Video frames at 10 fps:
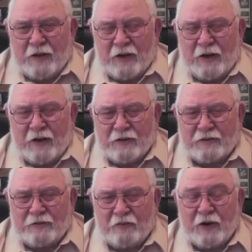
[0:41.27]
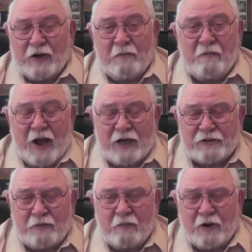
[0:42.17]
know, bringing a
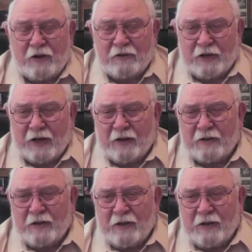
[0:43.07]
maximum load down.